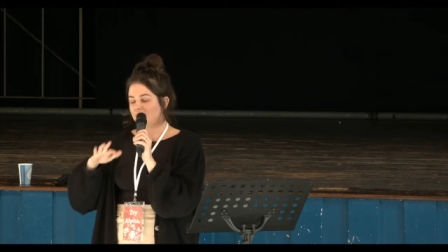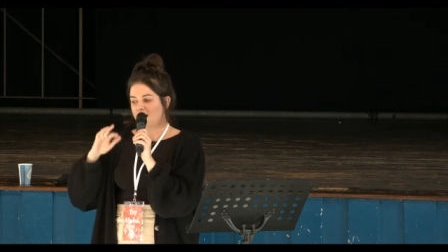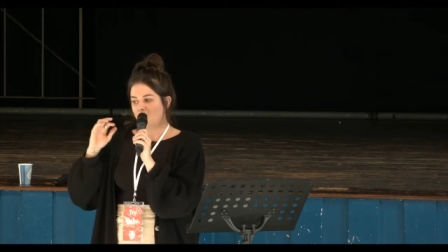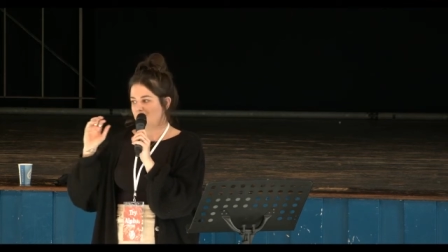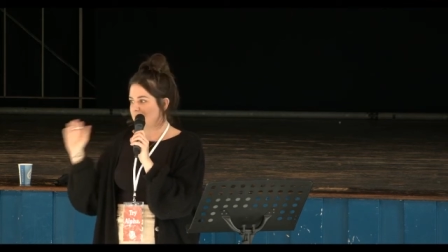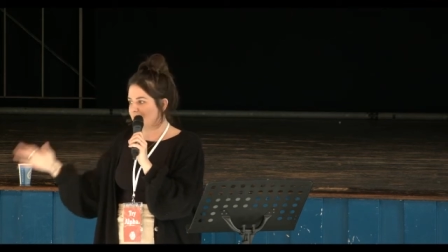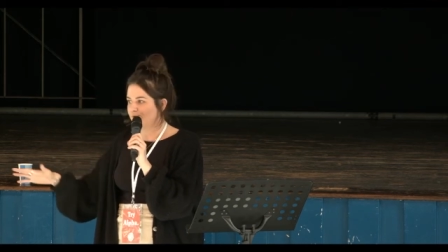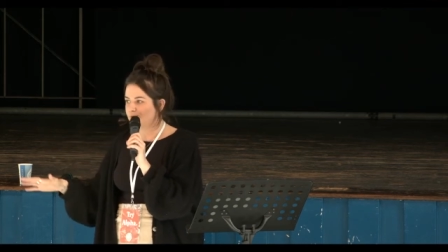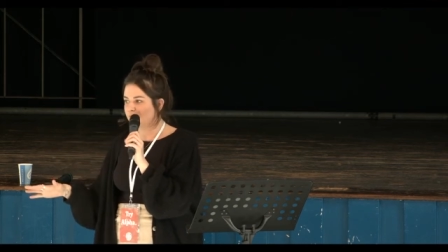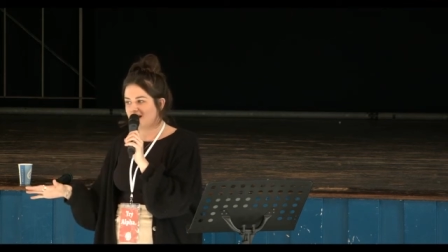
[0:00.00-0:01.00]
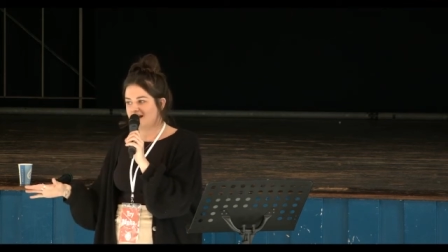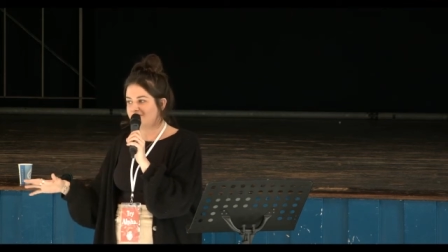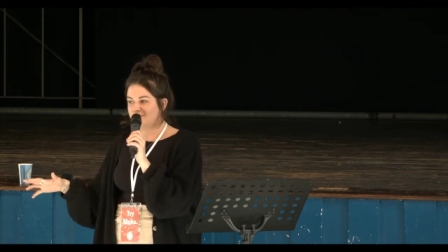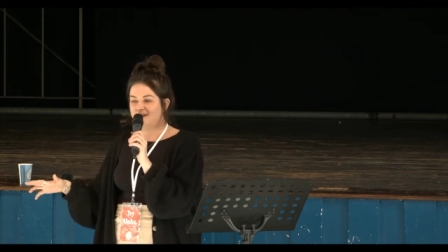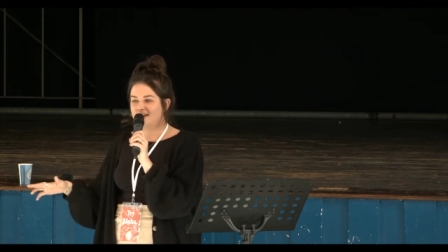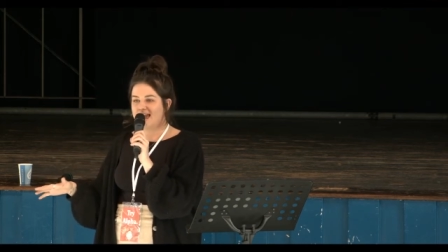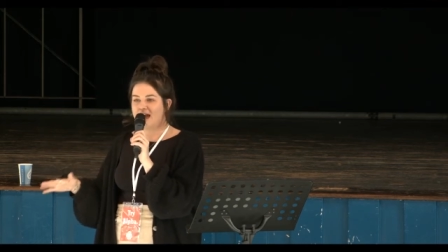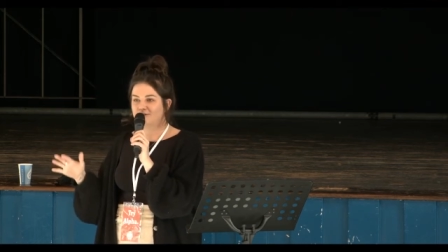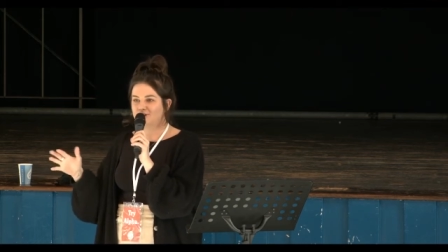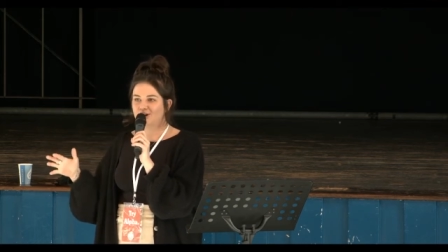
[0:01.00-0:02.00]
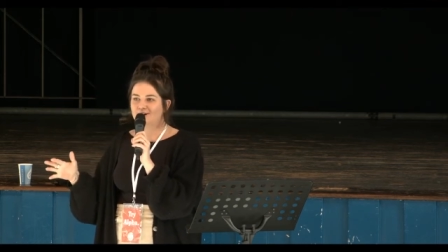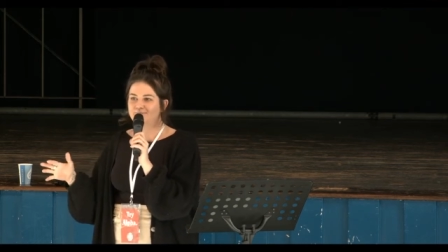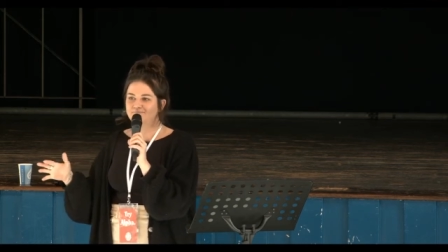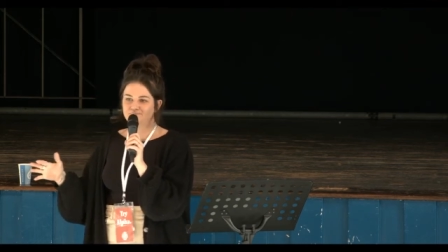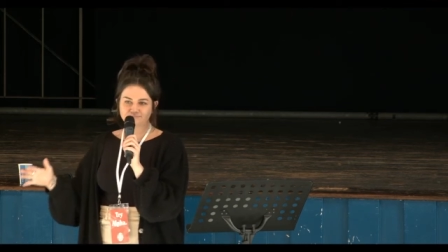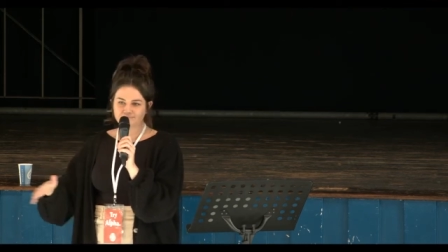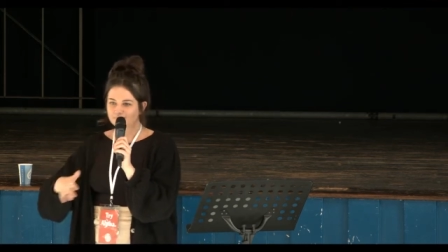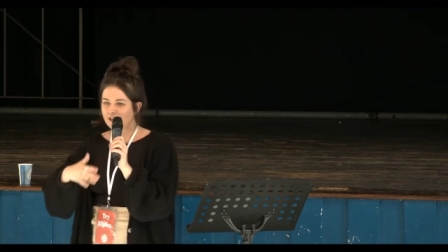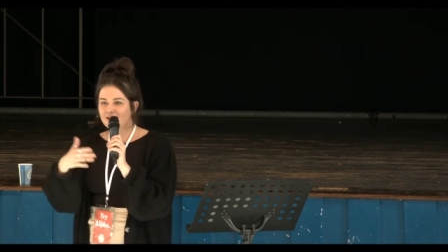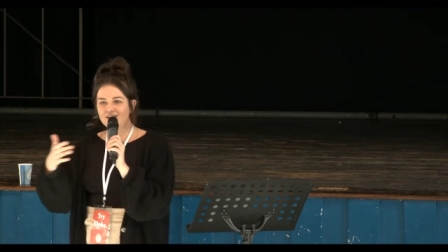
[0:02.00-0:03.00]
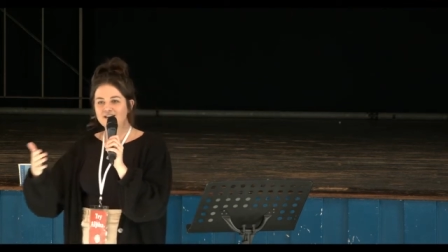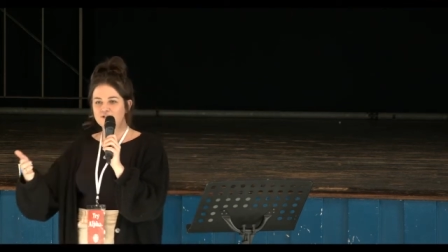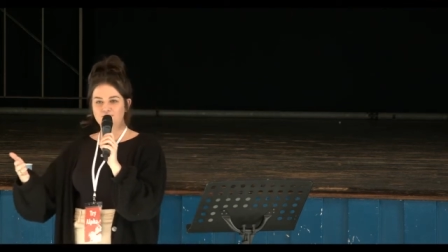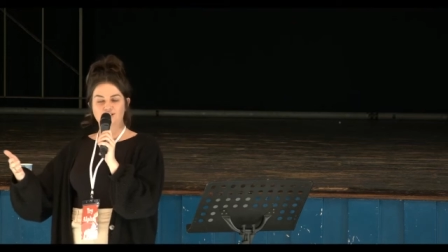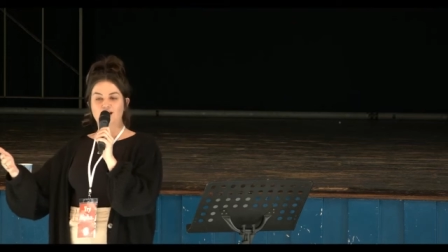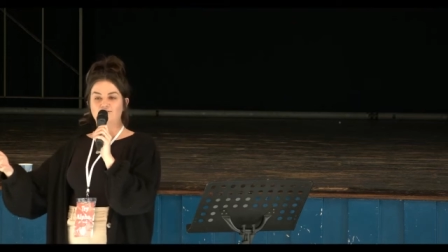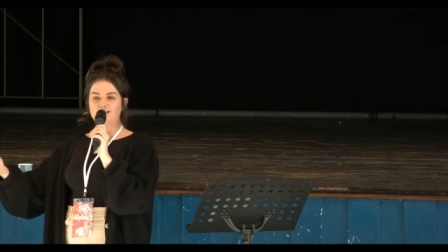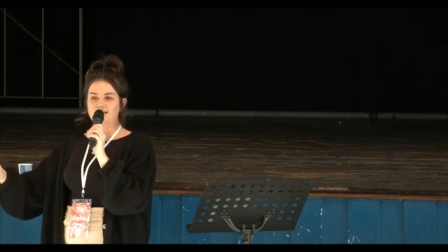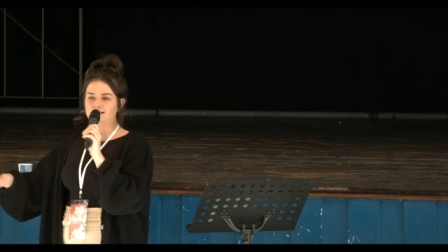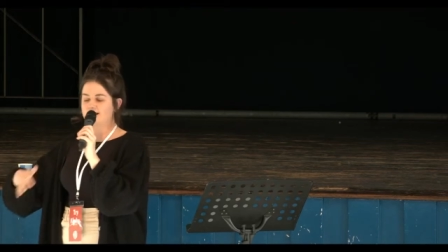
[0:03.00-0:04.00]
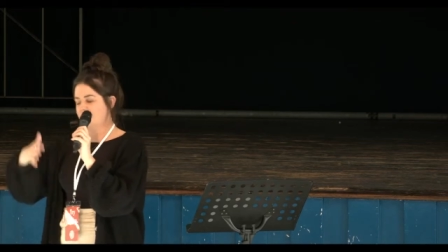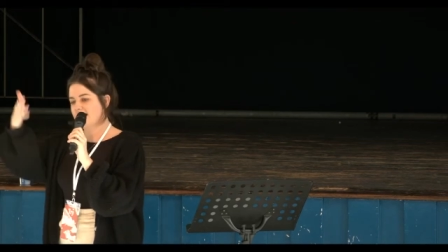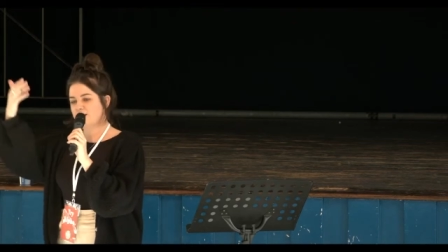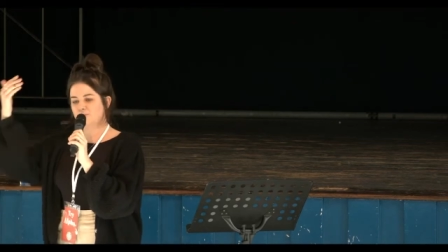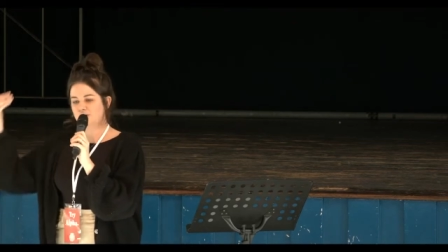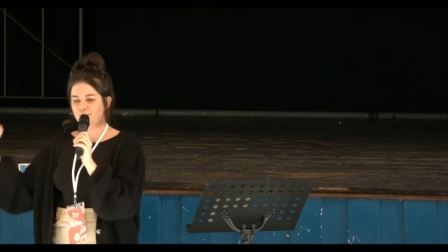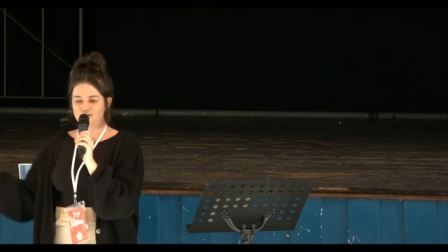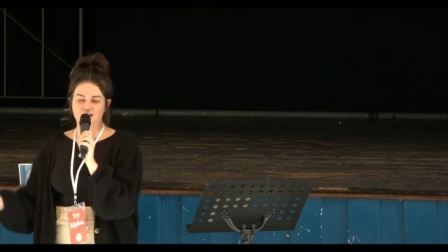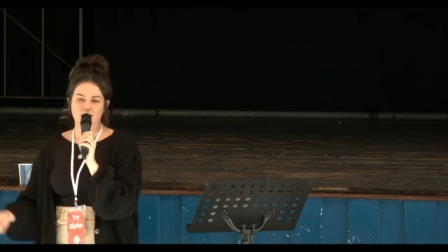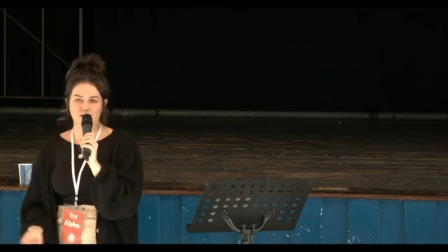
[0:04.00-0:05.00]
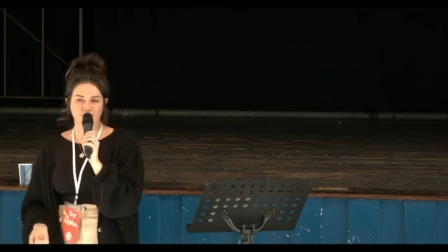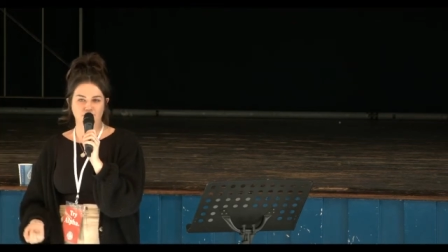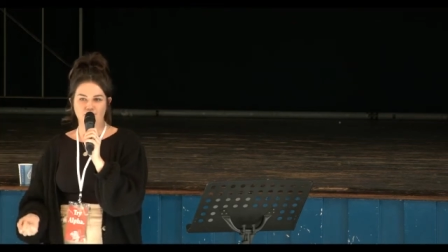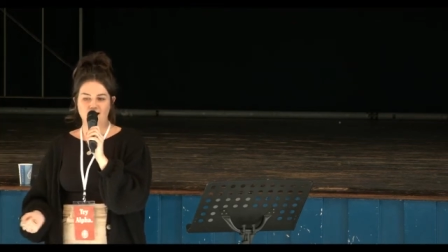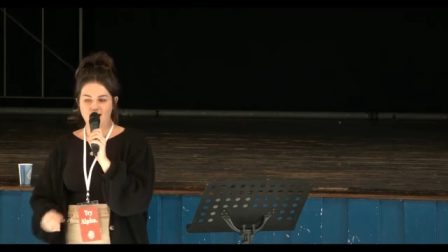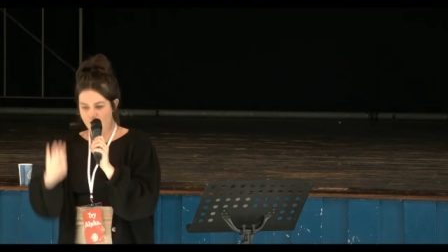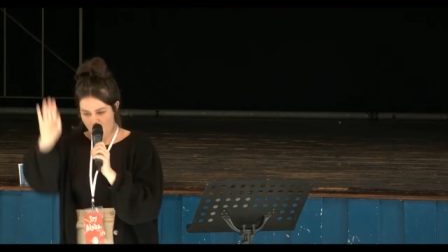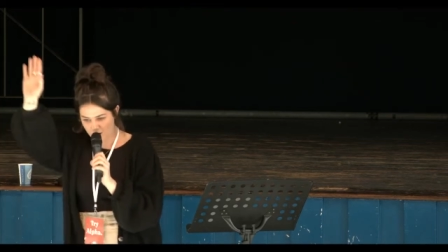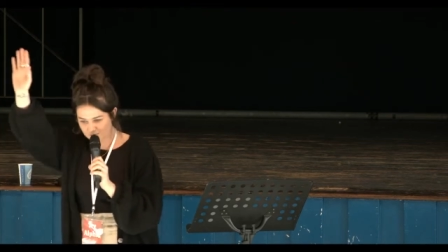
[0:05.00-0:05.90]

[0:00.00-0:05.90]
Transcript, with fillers: I wanted people to pray for me every time at the end of a service, they'd say, Anyone who wants to come up for prayer, I was